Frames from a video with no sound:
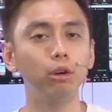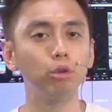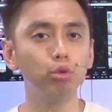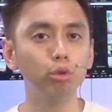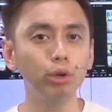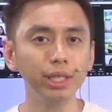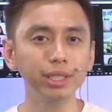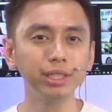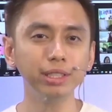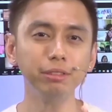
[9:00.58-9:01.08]

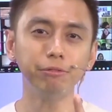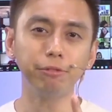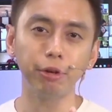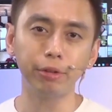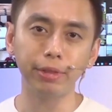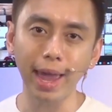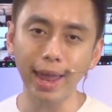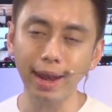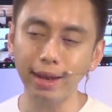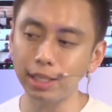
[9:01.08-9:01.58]
reason
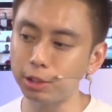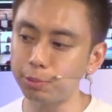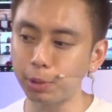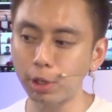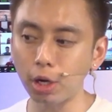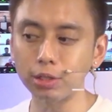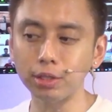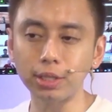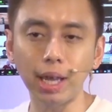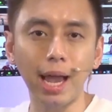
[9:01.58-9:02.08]
for that is
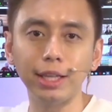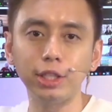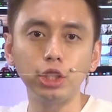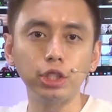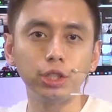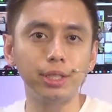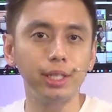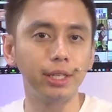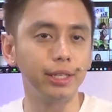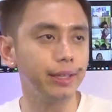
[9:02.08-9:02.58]
because I
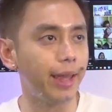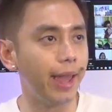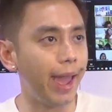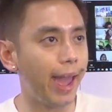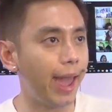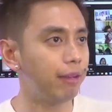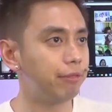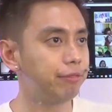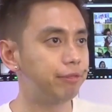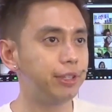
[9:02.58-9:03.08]
just didn't
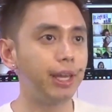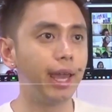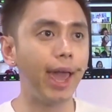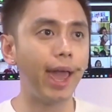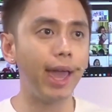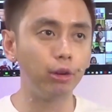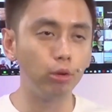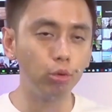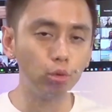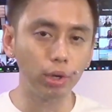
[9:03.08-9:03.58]
have the
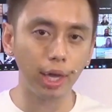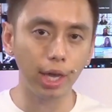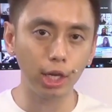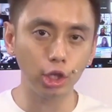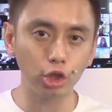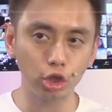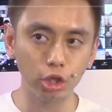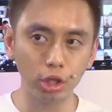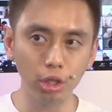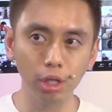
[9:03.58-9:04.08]

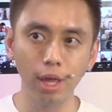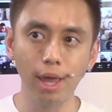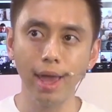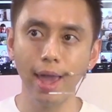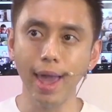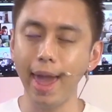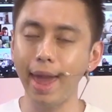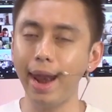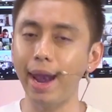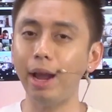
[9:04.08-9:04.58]
education
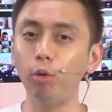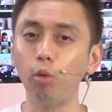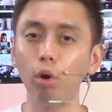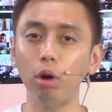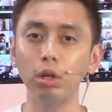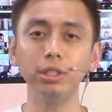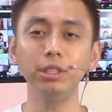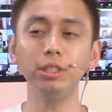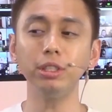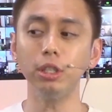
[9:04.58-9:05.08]
and I
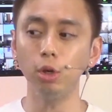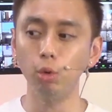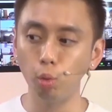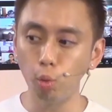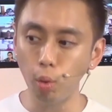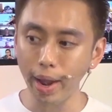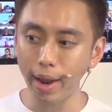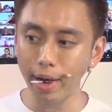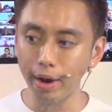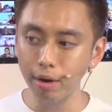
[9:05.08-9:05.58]
wasn't
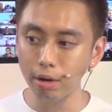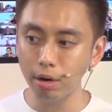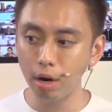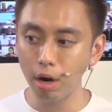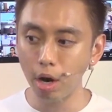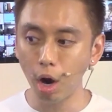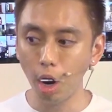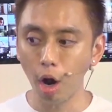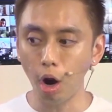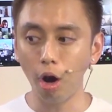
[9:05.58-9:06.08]
aware
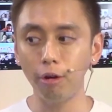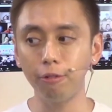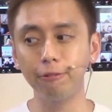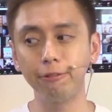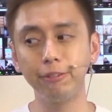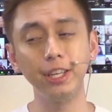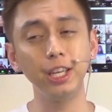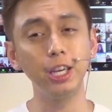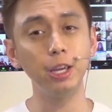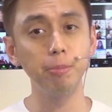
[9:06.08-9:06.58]

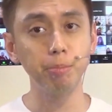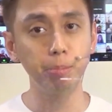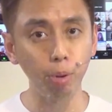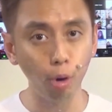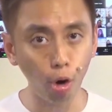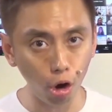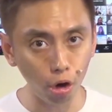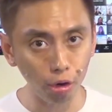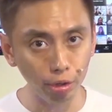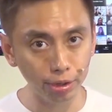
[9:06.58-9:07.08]
of the
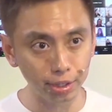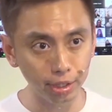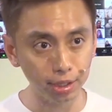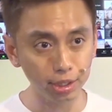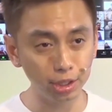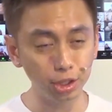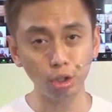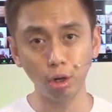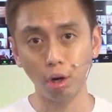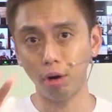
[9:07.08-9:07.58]

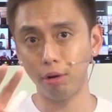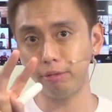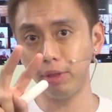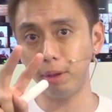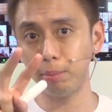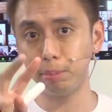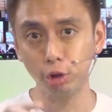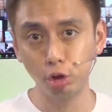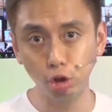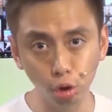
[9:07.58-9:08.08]
importance of
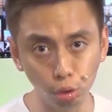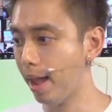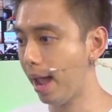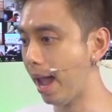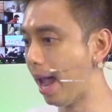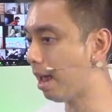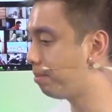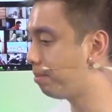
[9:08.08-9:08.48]
number 2. And